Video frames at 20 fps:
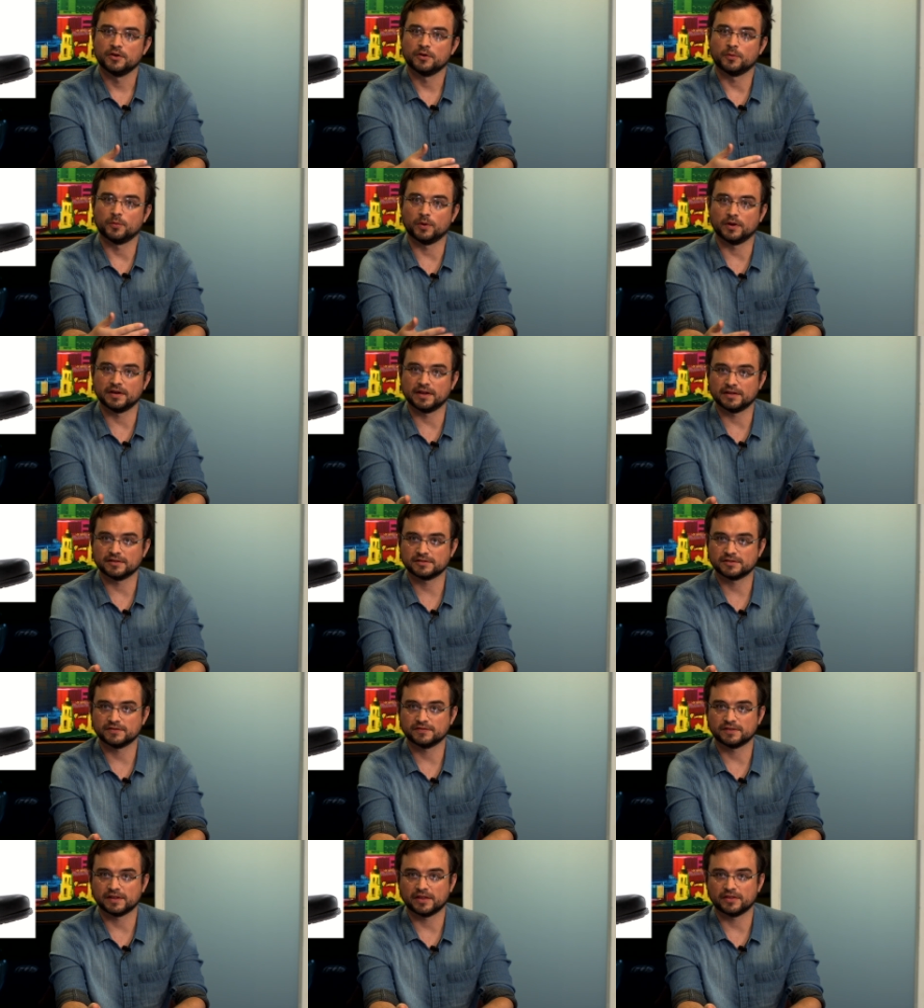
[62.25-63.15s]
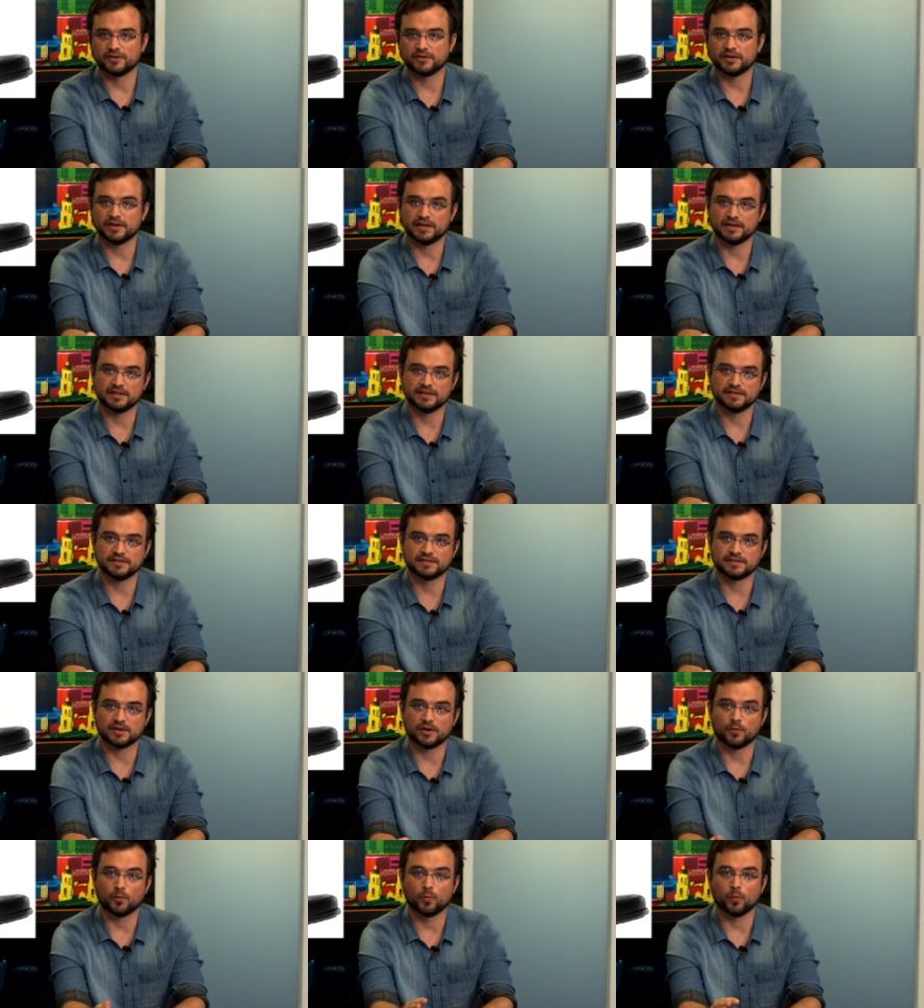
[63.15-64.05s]
One ounce of leather is
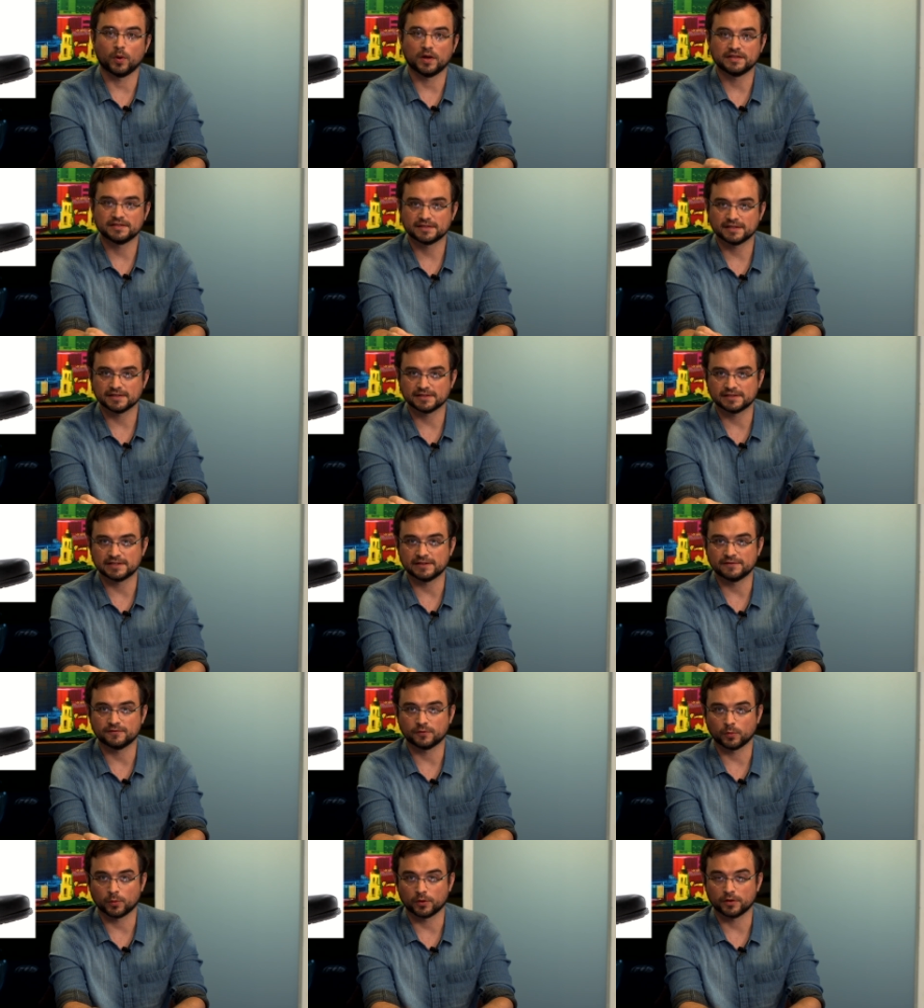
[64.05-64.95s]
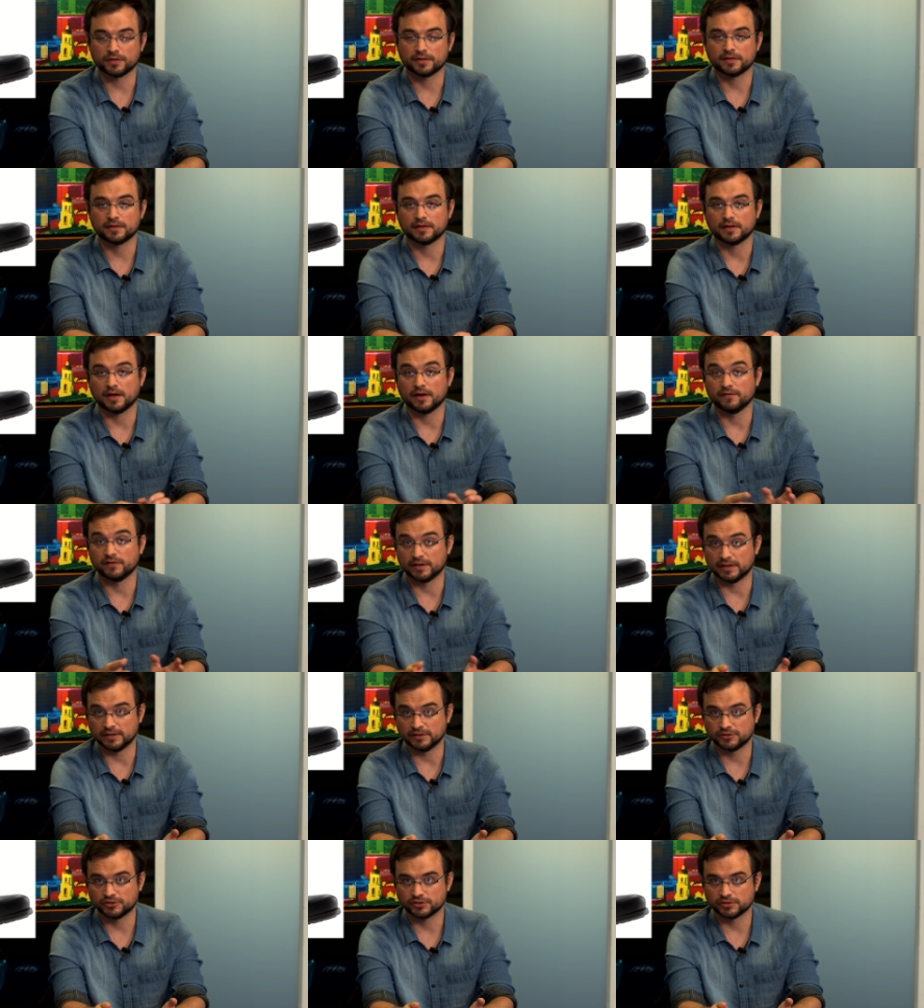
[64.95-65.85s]
1 64th of an
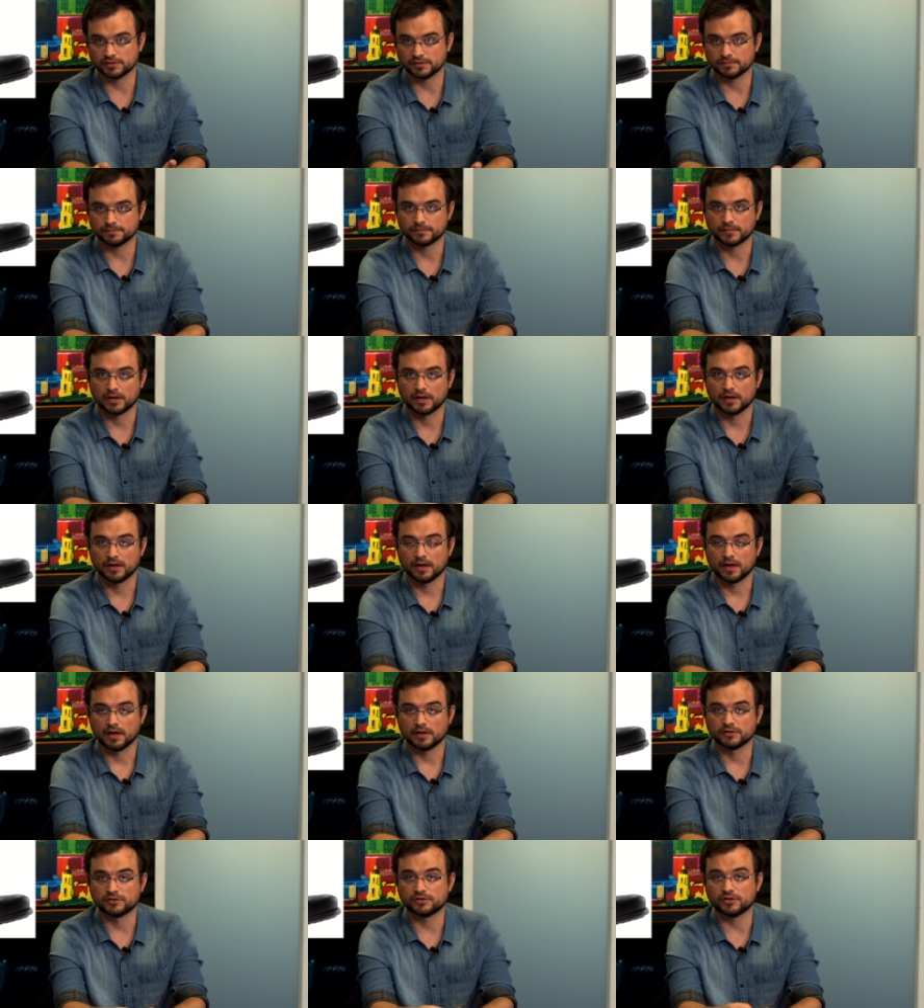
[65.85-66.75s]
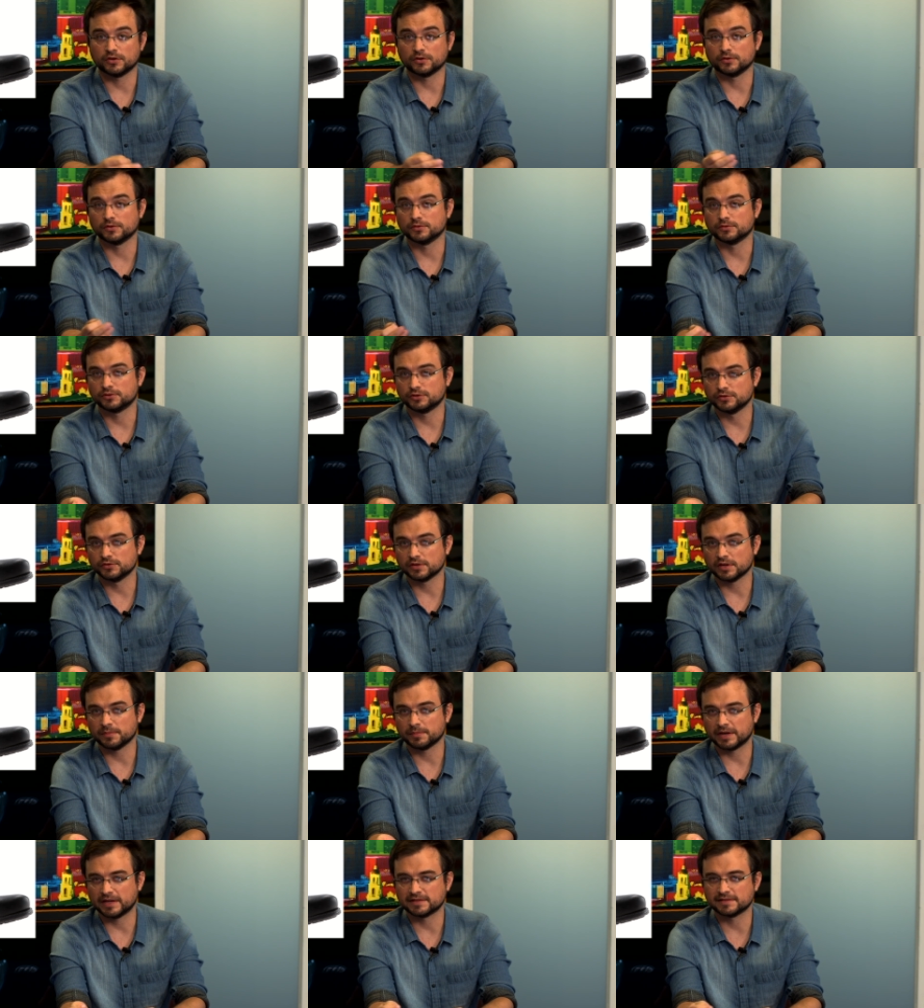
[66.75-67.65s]
inch. So Tucson
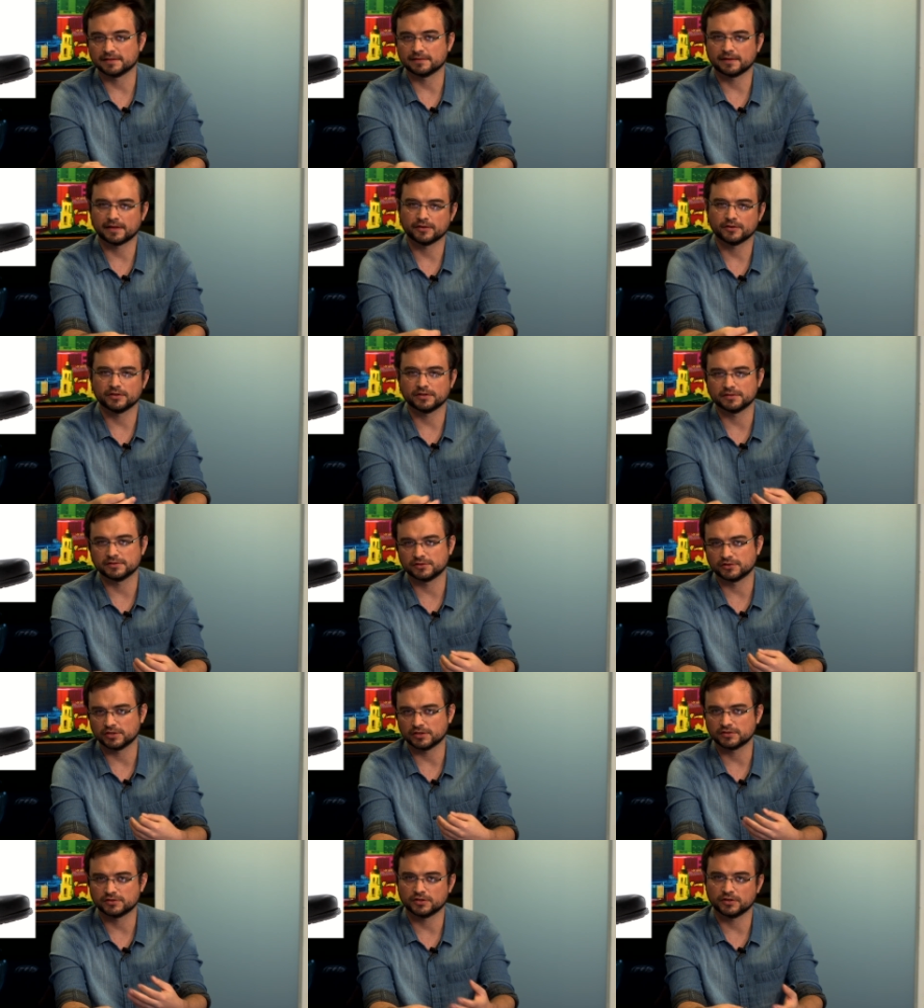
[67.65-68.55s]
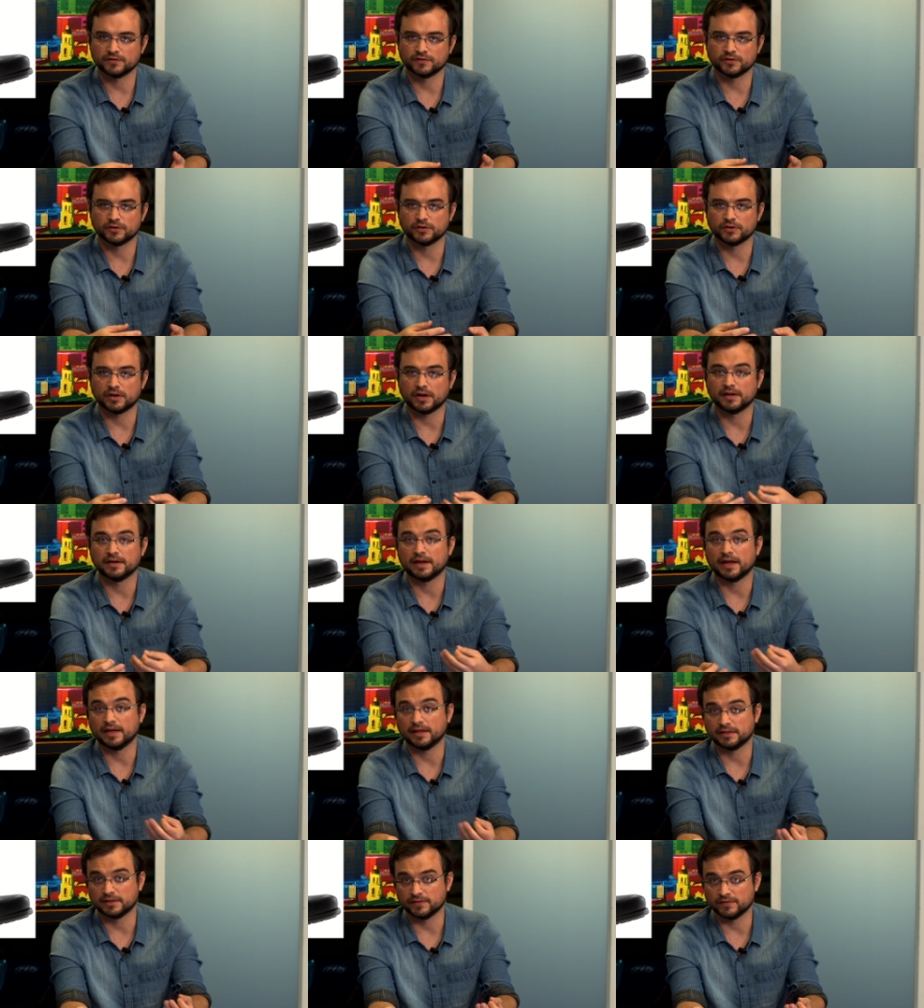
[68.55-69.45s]
bison leather is just over an
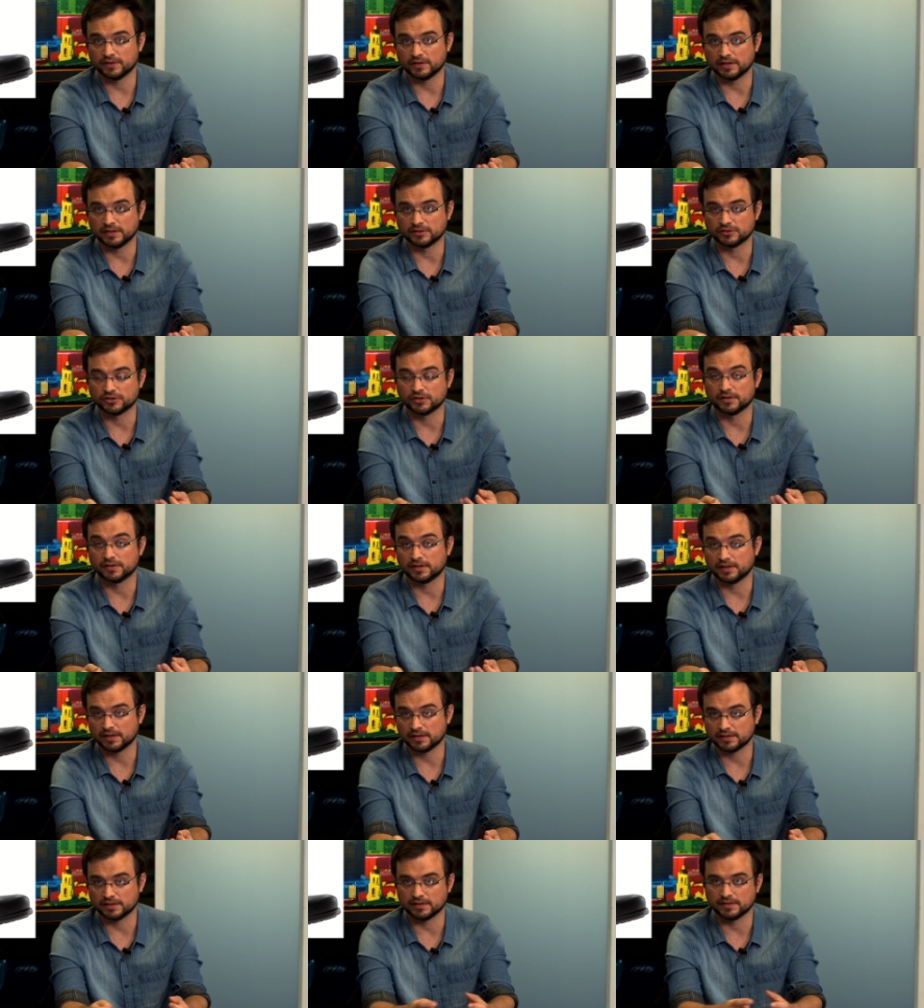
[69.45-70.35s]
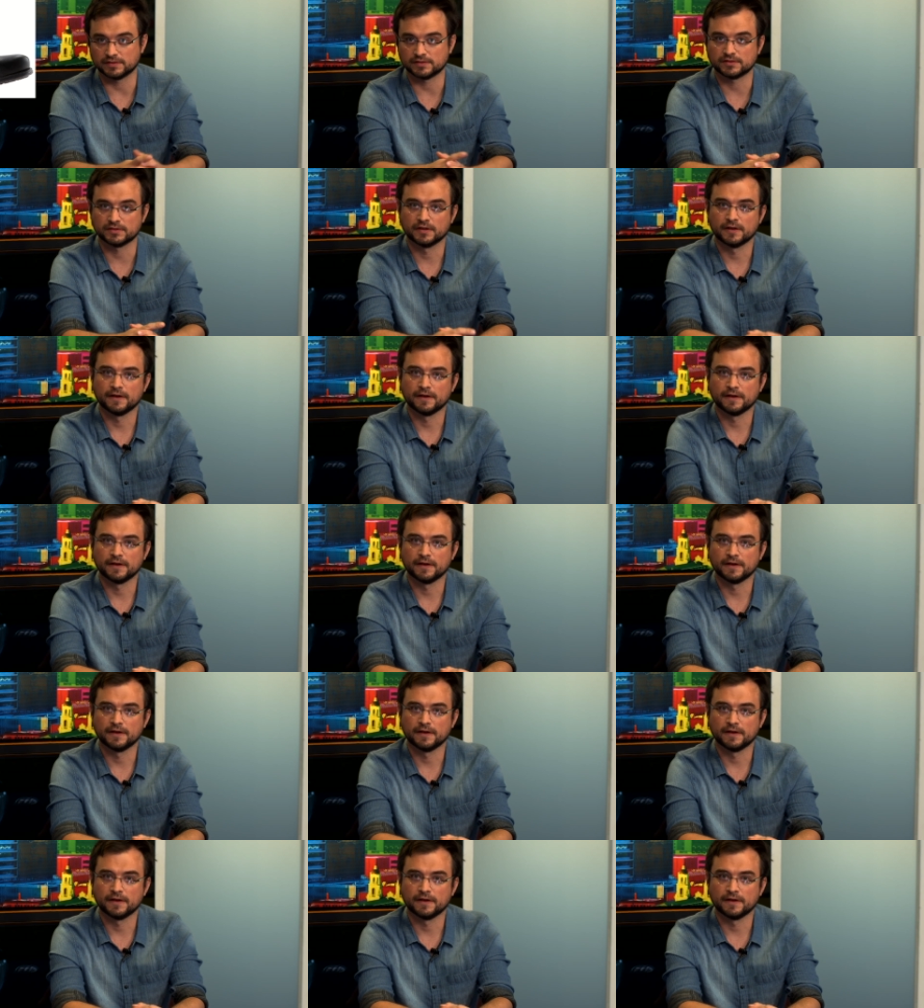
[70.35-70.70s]
eighth of an inch in thickness.